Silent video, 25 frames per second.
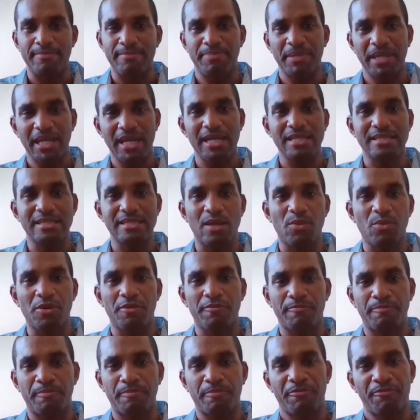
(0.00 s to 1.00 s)
because they
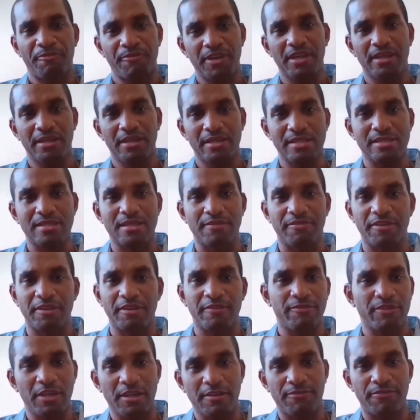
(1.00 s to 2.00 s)
want to feel as if,
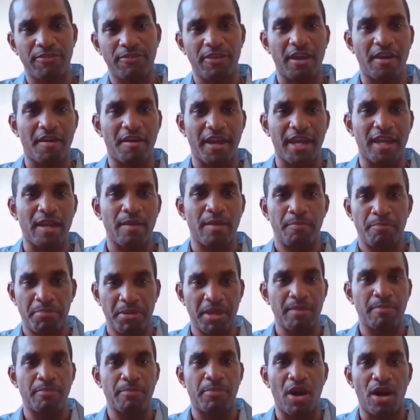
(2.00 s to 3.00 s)
even if they're in a
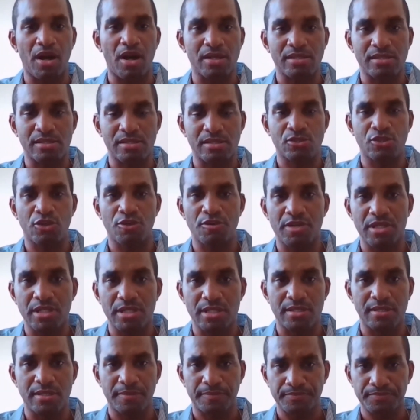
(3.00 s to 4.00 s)
big box
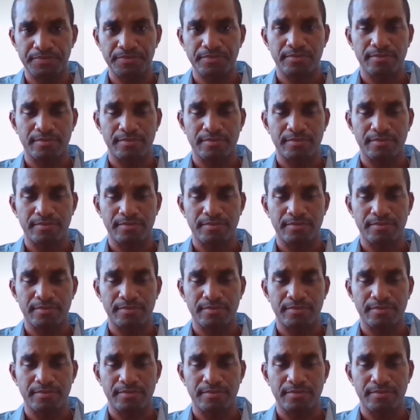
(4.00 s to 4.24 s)
tourist